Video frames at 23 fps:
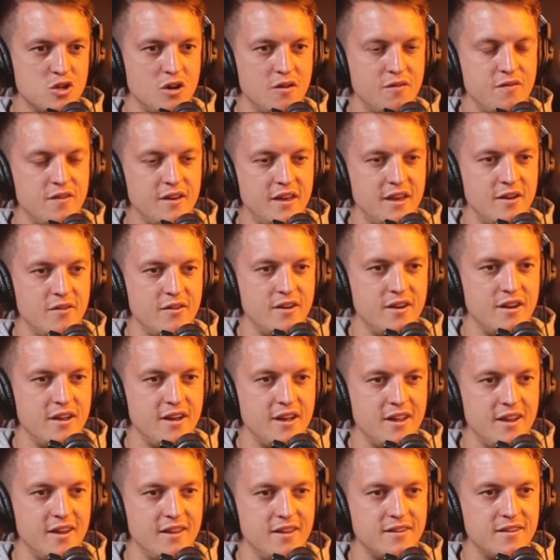off air and,
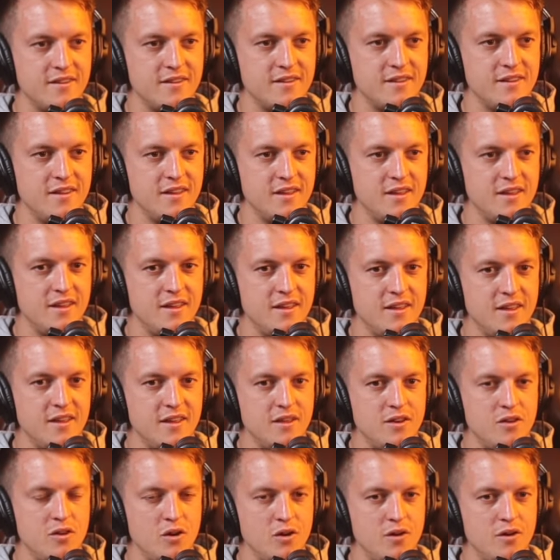and
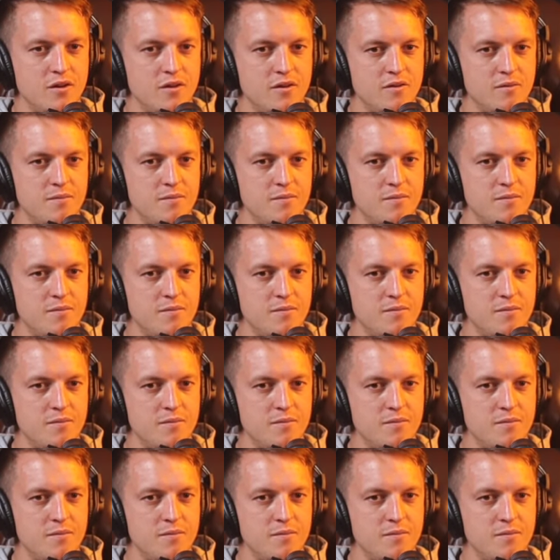not,